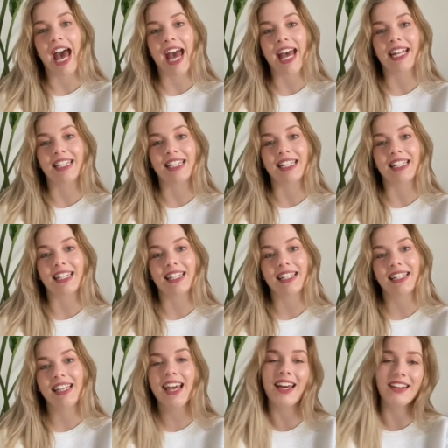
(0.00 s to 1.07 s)
and
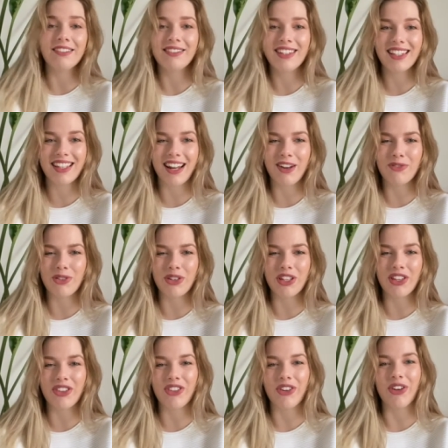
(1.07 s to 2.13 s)
yeah, just kind of walk
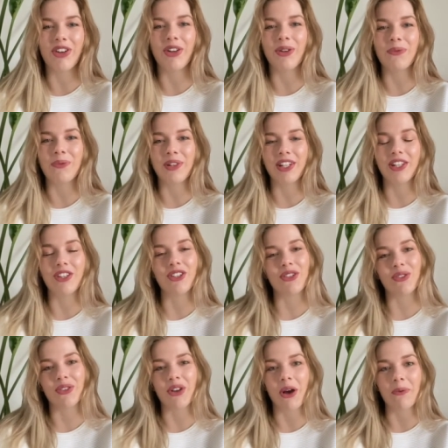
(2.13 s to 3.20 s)
you through what a
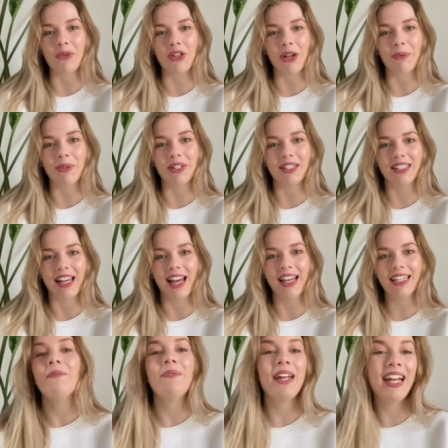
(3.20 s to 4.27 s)
usual comp shop looks
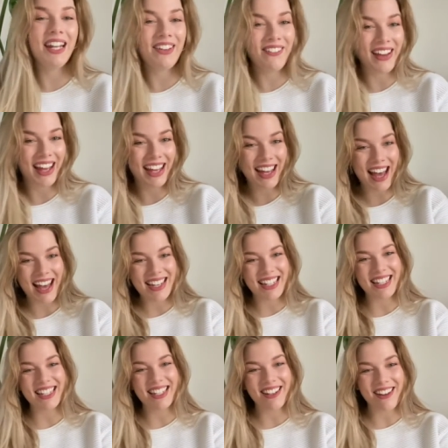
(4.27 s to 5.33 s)
like. But anyway, I
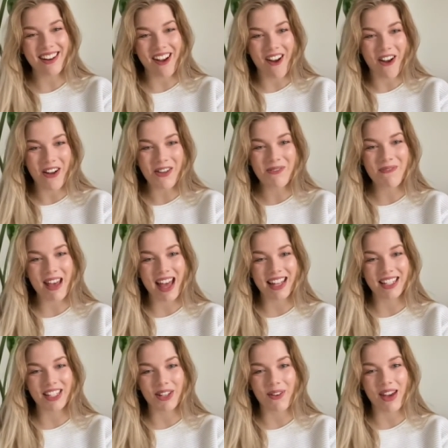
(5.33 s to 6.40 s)
just got home,
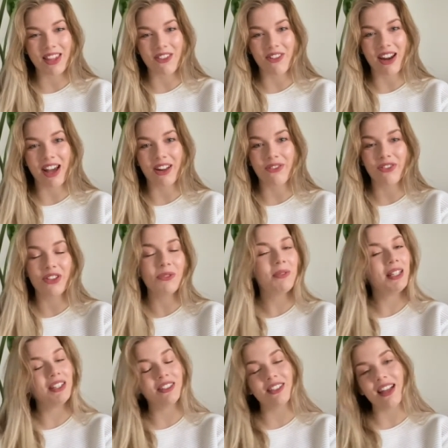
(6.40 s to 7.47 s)
and so I thought I'd film
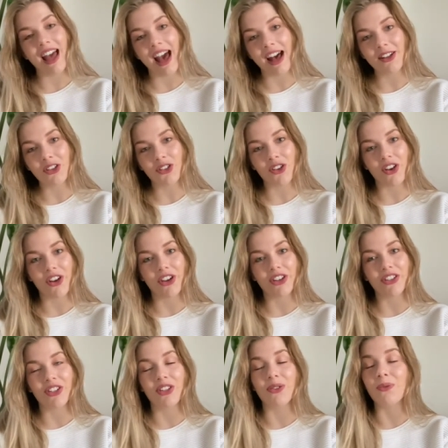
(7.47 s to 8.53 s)
a little outro
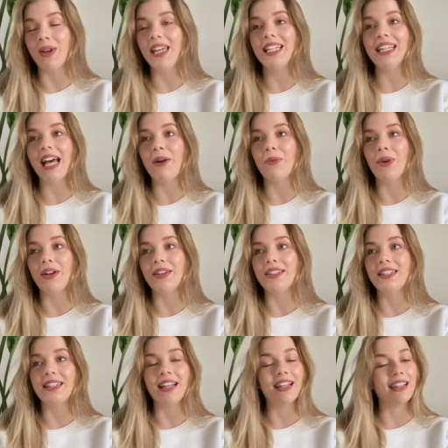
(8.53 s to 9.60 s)
to the week that
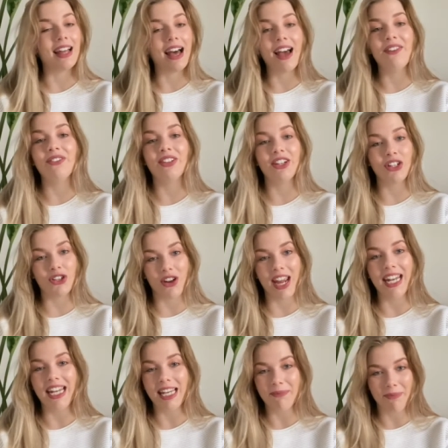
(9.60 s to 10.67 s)
was a life in a
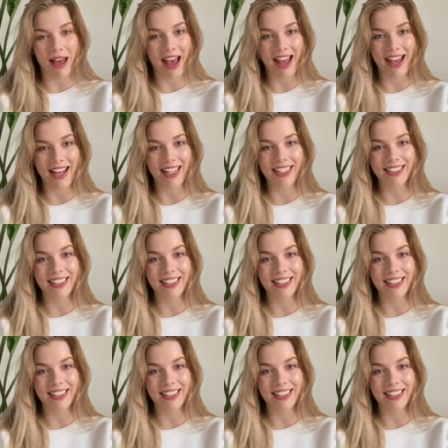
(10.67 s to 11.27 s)
trainee buyer.